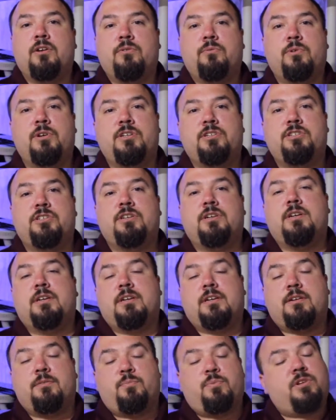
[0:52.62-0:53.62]
which
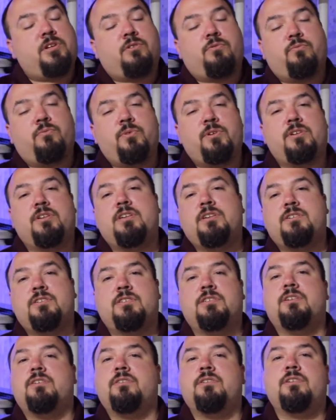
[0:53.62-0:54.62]
could be a really
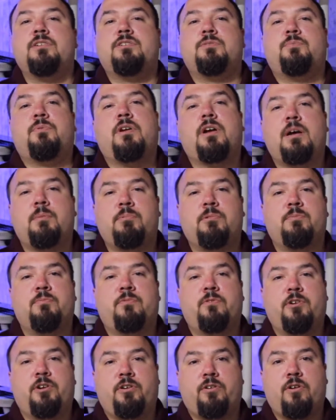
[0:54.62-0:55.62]
serious
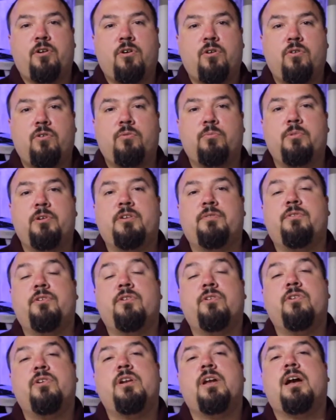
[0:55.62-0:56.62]
problem for your home if
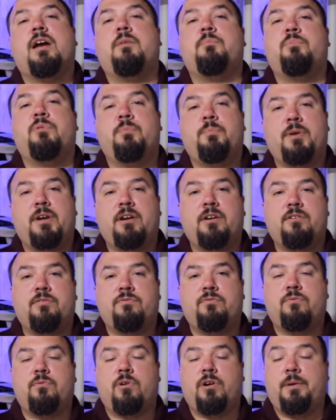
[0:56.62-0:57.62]
you're not
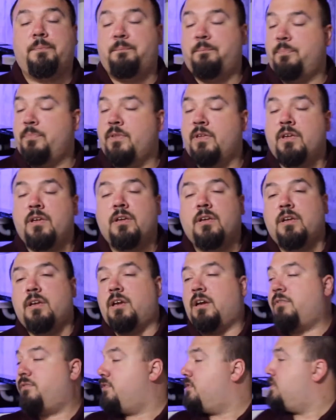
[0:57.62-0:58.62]
prepared for it.
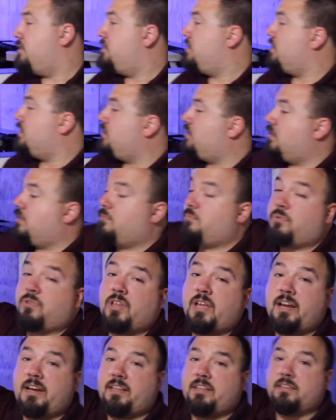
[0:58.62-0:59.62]
Ever since I started
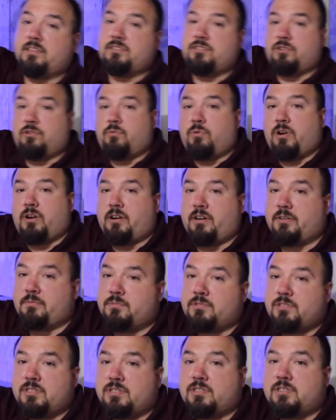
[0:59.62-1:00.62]
planning this
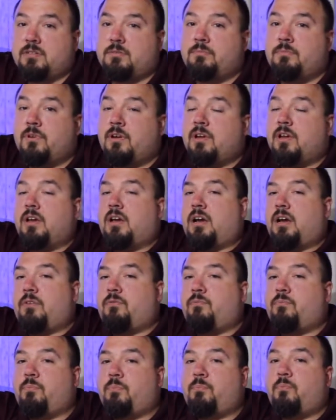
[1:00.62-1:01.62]
aquarium system,
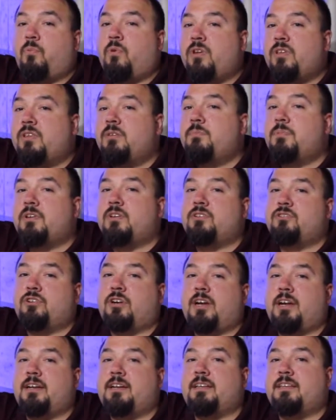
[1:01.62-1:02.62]
I've really been
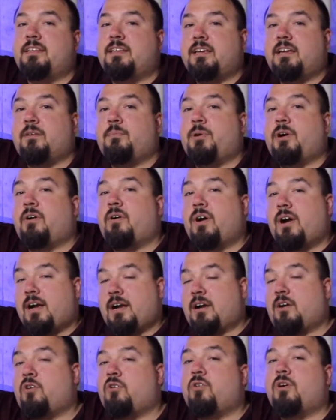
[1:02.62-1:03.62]
trying to think about
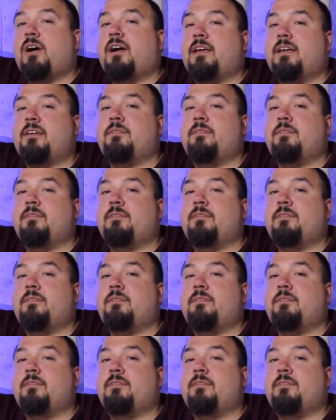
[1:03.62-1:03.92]
how I